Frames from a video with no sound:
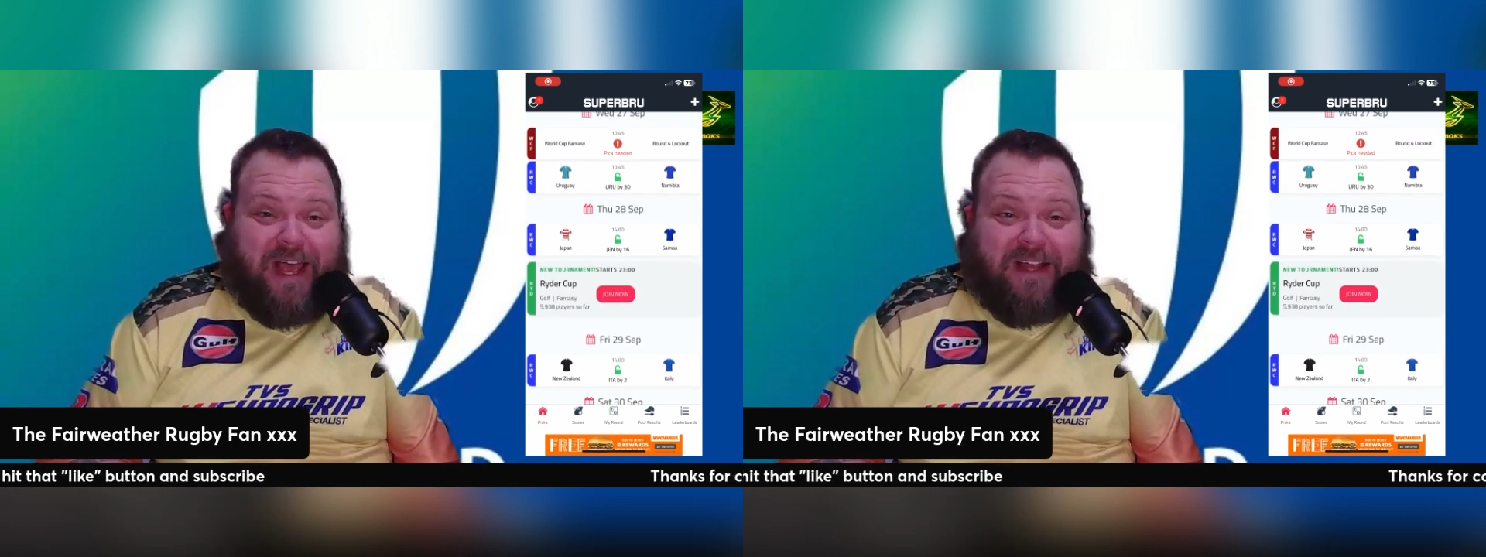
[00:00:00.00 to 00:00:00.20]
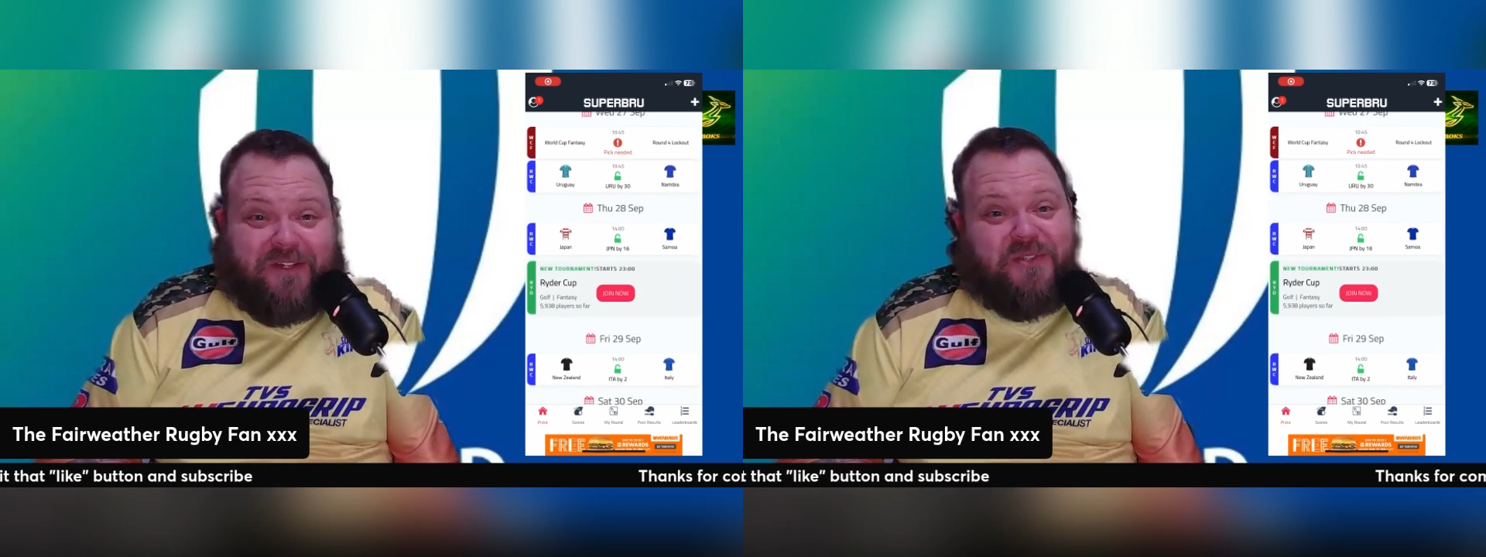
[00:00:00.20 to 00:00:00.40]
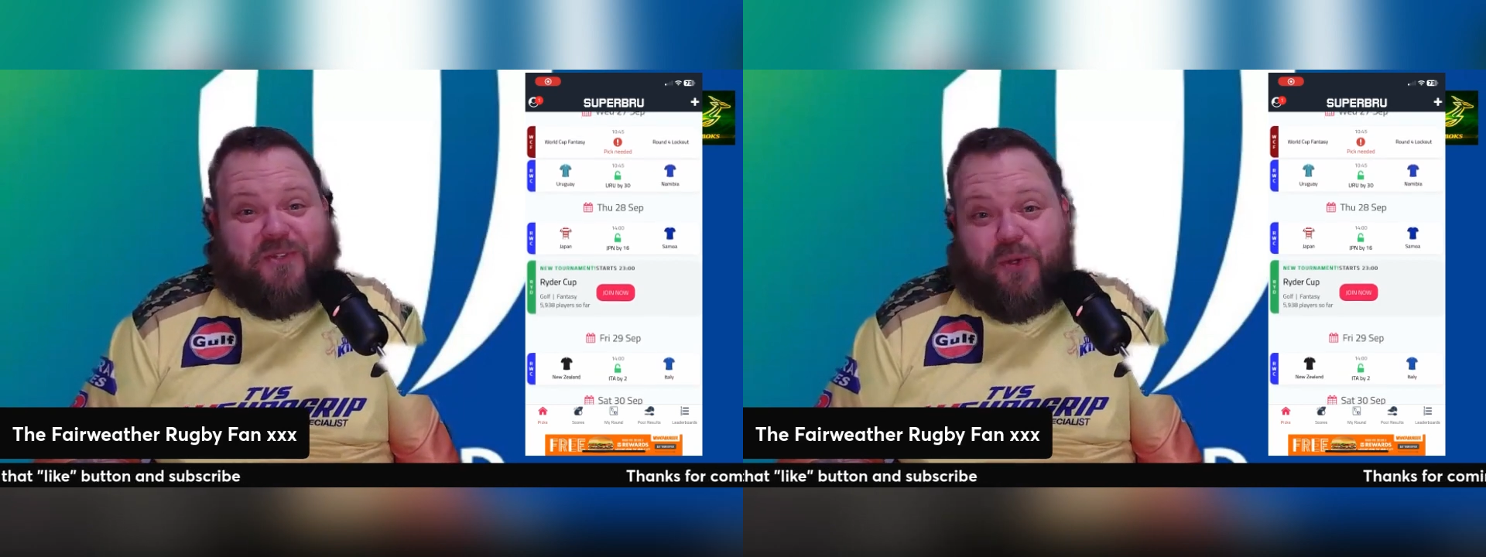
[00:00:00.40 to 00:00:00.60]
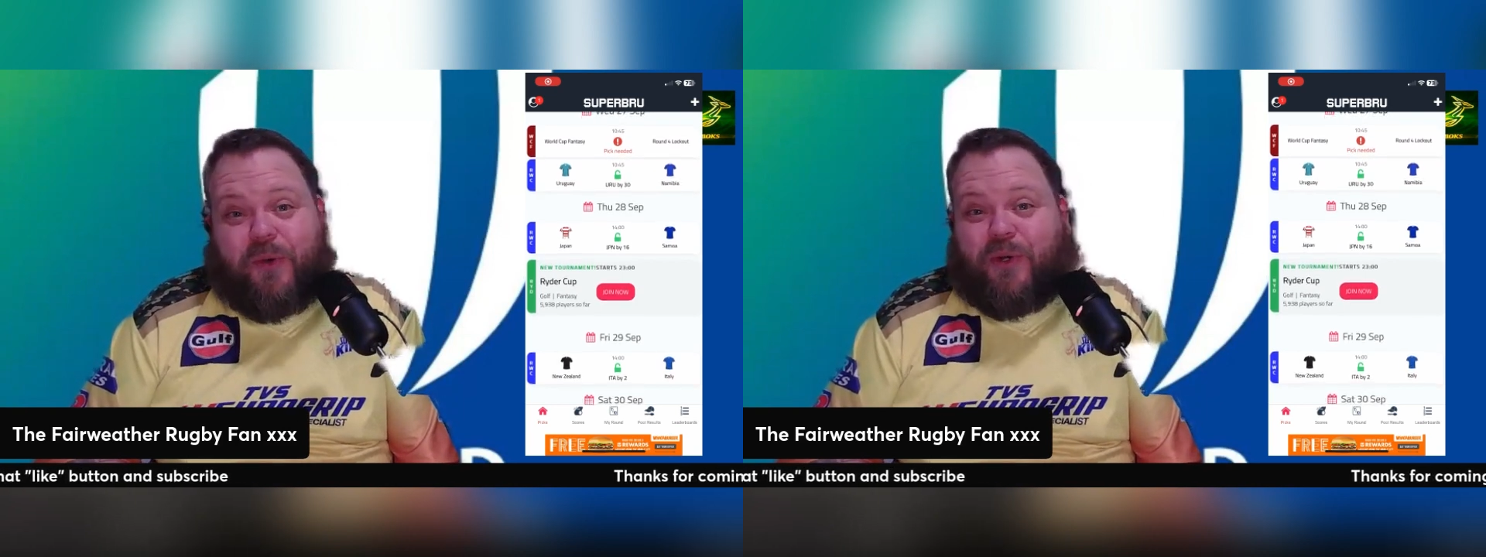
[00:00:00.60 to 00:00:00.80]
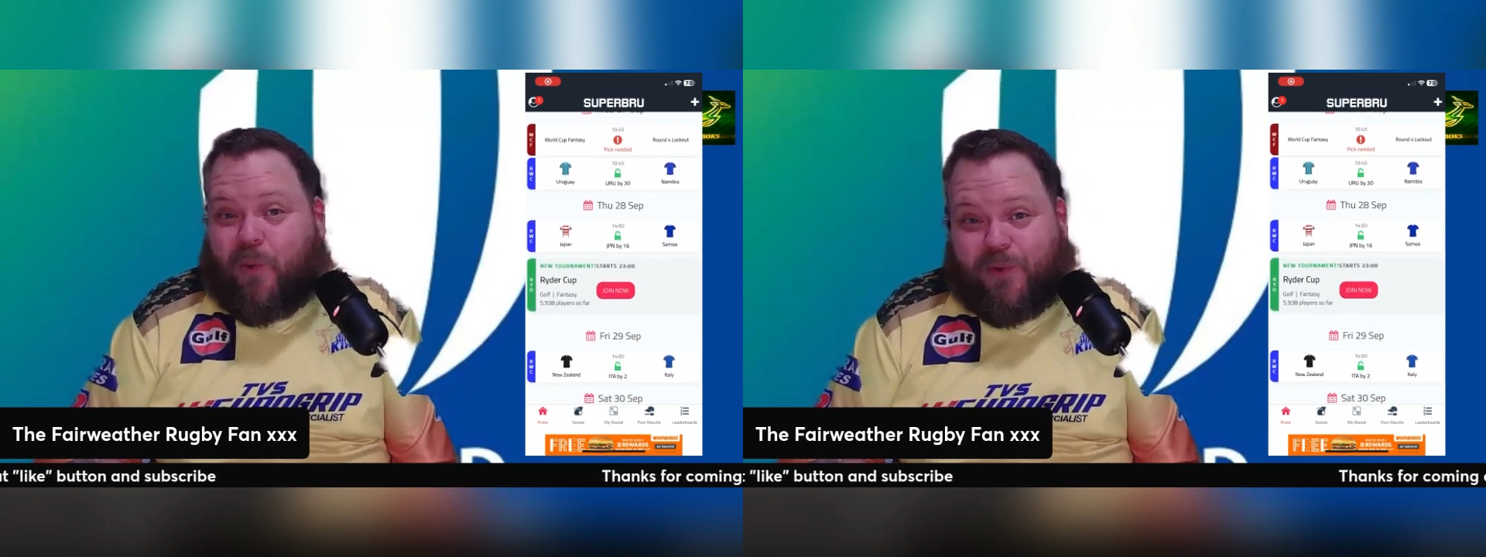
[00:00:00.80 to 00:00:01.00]
backed us into
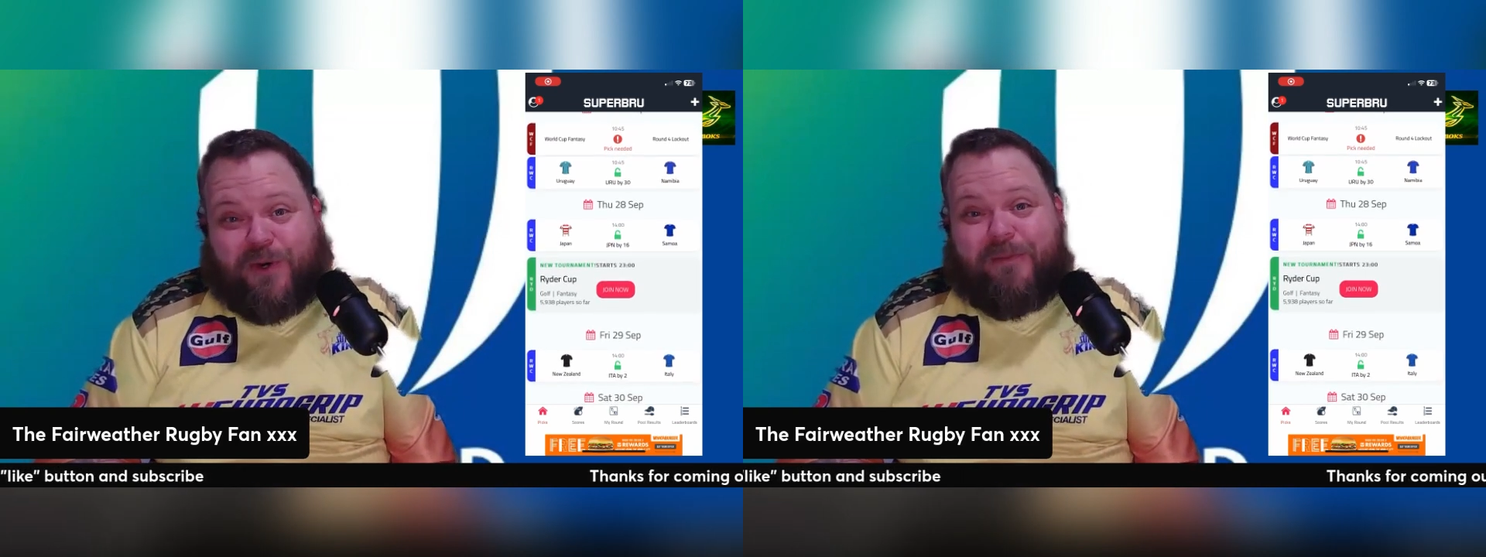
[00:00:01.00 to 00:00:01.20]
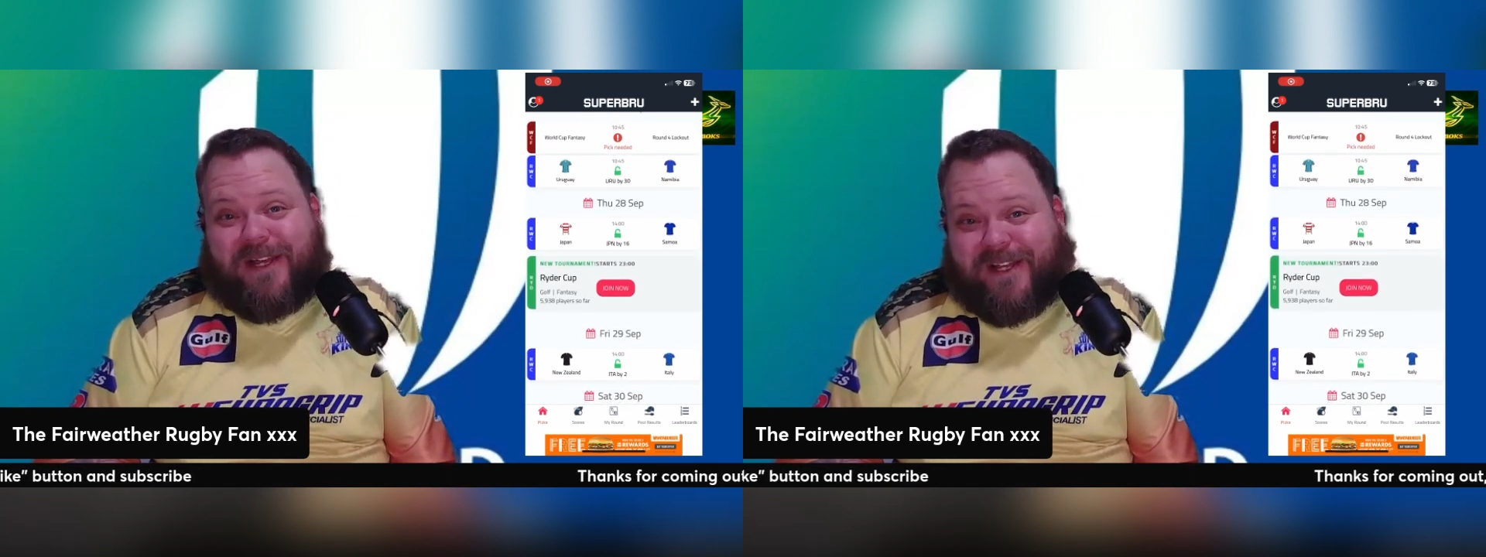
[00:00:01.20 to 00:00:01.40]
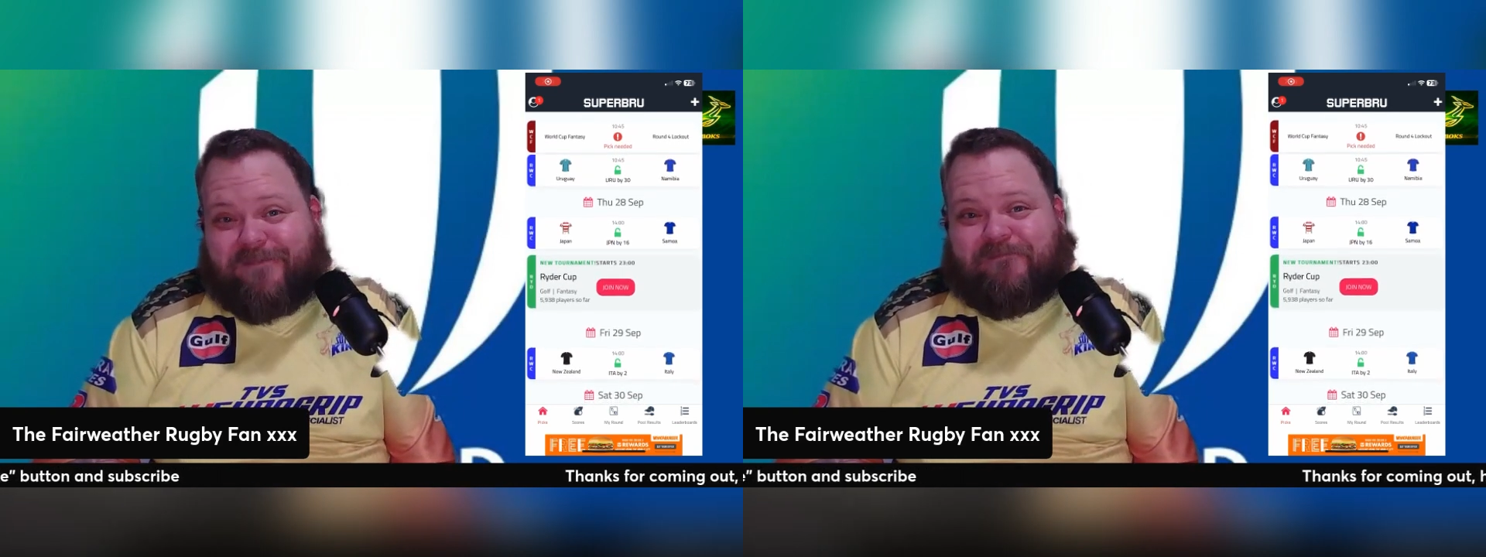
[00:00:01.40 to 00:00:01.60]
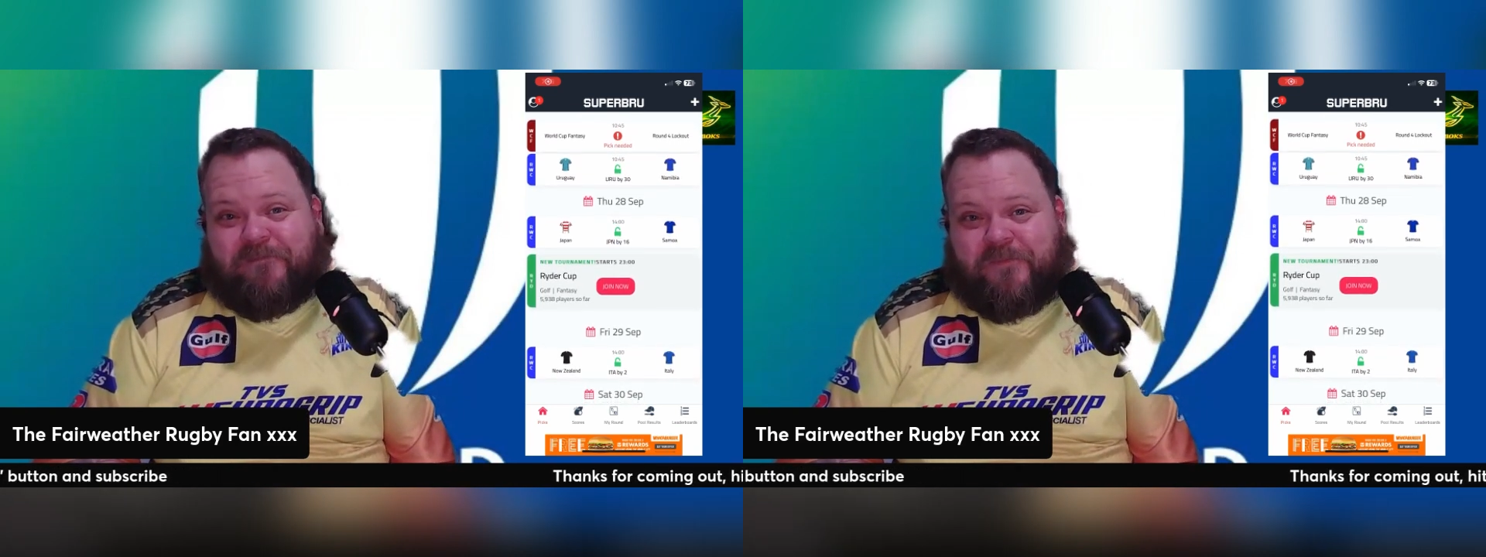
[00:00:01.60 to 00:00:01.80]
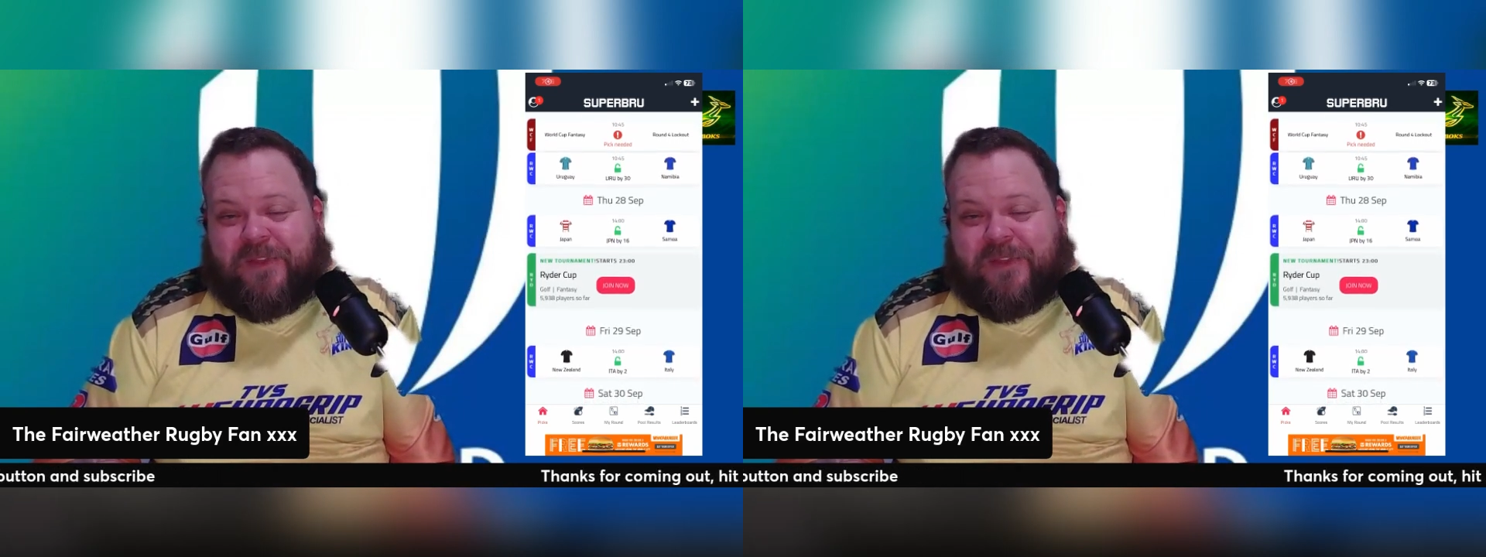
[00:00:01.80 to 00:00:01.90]
a corner, man.